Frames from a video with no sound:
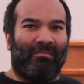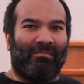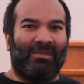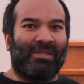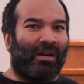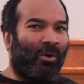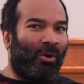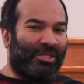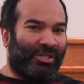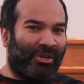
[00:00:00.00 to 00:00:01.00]
start
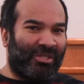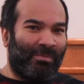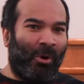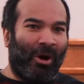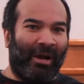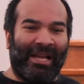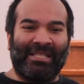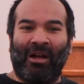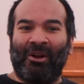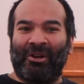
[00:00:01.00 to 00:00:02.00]
going to church more, and I
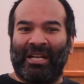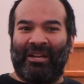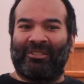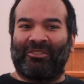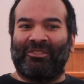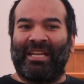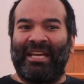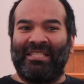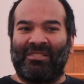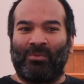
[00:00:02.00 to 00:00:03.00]
saw her character
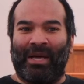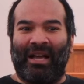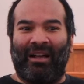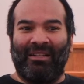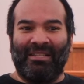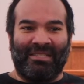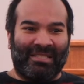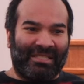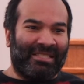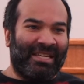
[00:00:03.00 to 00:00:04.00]
change as well.
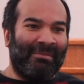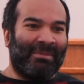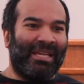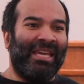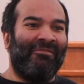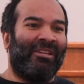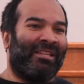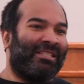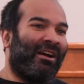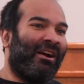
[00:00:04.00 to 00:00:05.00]
She seemed, even in
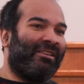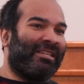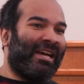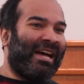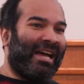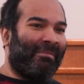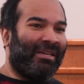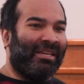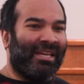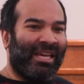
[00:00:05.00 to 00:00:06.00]
this hard time,
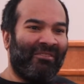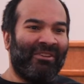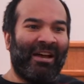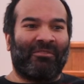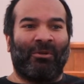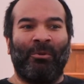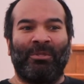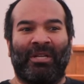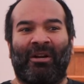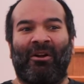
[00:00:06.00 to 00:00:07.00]
even after
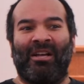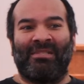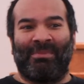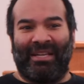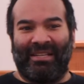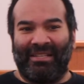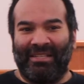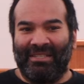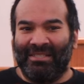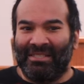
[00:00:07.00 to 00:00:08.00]
losing her husband,
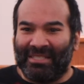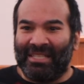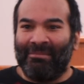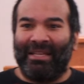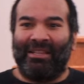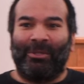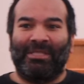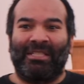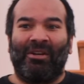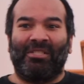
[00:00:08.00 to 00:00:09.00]
she seemed like there was
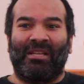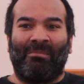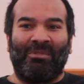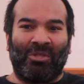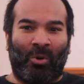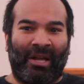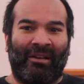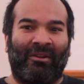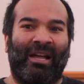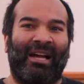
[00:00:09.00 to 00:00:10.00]
still some joy in
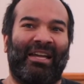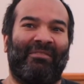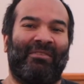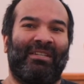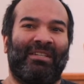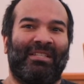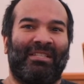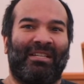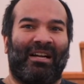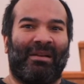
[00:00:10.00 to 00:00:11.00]
her life.
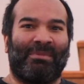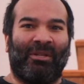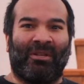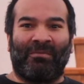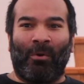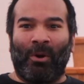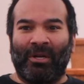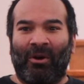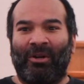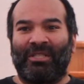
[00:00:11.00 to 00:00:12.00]
She looked forward to
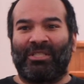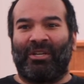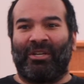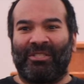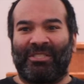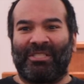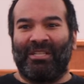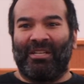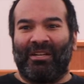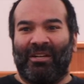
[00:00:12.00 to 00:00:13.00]
going to church.
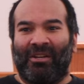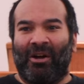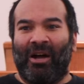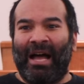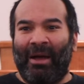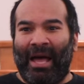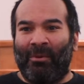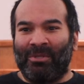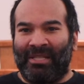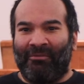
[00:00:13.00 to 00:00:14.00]
I
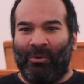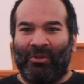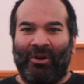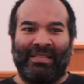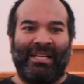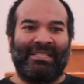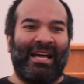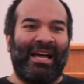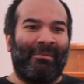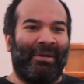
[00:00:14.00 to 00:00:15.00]
was living with her at that
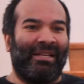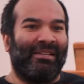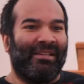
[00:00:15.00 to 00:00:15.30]
time, and